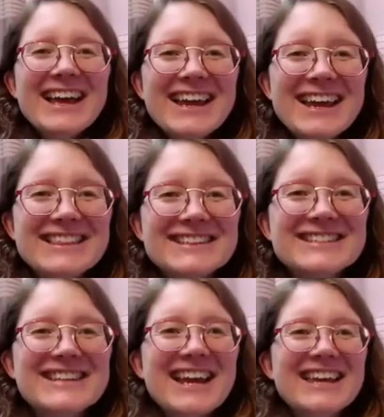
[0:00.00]
Ethan
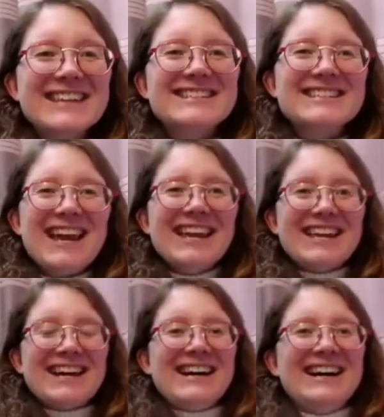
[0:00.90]
shaking his
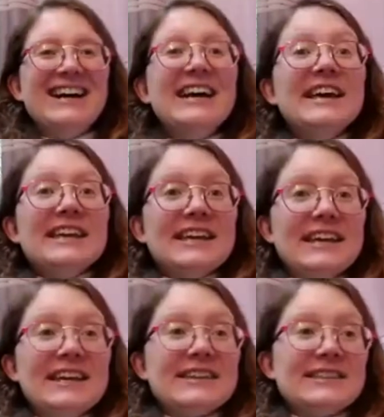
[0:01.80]
shaker.
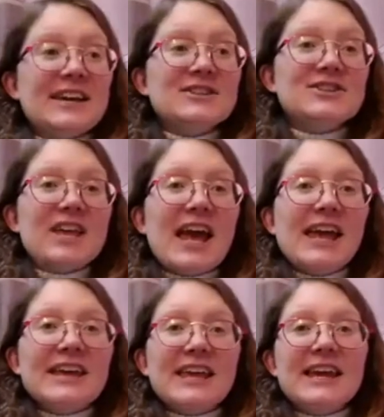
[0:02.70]
Ethan
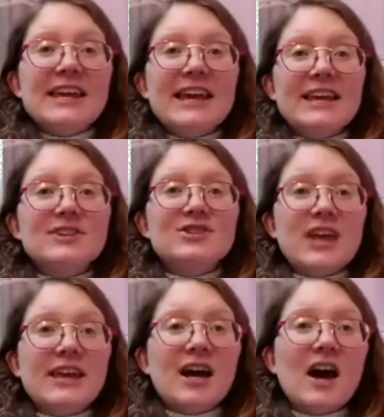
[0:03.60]
shaking his
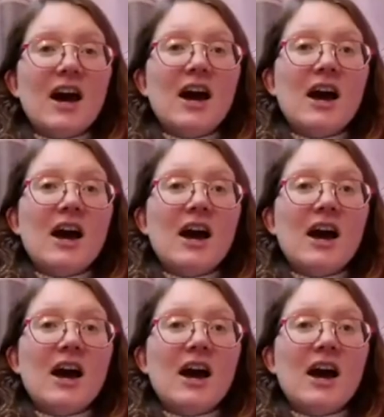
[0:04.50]
shaker.